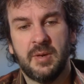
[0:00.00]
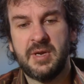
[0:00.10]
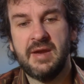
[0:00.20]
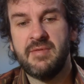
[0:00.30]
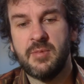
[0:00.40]
I
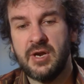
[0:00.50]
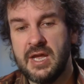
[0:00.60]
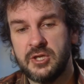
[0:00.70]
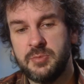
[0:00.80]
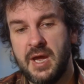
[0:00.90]
mean, everybody
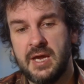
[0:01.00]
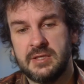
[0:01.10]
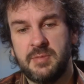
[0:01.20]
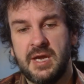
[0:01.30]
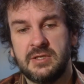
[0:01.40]
else
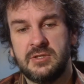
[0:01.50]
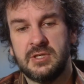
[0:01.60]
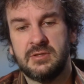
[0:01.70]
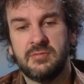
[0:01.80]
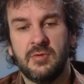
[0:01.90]
passed
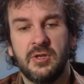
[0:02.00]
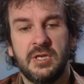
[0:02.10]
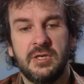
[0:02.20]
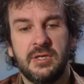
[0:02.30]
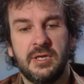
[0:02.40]
just
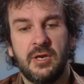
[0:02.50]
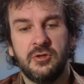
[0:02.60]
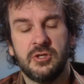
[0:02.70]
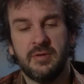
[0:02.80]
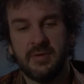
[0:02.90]
on the
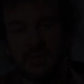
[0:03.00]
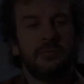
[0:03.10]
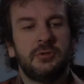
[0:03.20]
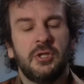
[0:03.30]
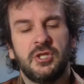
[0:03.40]
notion of it.
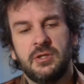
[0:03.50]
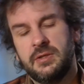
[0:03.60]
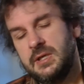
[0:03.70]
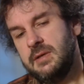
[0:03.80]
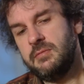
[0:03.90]
So
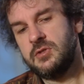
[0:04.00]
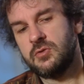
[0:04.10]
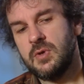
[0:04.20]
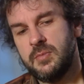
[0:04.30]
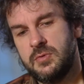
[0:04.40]
the
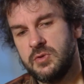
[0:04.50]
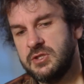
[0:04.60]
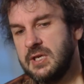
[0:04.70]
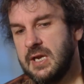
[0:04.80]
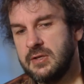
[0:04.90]
script was
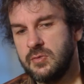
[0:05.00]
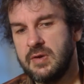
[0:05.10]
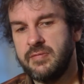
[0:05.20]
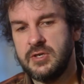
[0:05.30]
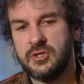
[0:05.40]
sent out to
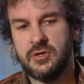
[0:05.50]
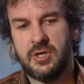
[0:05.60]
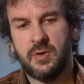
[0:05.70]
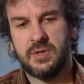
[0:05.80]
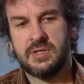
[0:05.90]
every
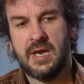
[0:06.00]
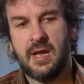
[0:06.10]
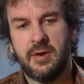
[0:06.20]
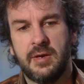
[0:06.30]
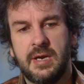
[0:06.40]
studio in
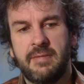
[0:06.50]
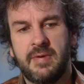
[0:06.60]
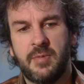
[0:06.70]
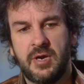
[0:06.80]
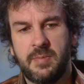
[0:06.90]
town, and
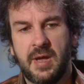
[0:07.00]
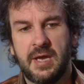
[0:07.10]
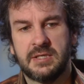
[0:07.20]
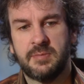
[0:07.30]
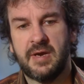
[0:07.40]
everybody
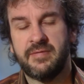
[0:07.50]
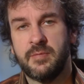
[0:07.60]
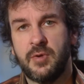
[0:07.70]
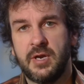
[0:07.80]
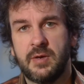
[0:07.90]
passed apart
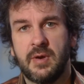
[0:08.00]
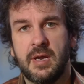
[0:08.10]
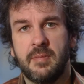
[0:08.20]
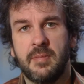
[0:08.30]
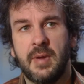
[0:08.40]
from
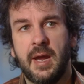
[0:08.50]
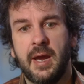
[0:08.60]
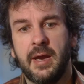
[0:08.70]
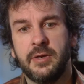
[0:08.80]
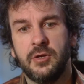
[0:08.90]
Polygram
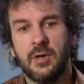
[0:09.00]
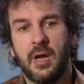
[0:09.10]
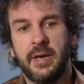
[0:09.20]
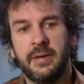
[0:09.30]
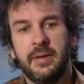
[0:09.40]
and New
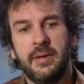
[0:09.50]
Line.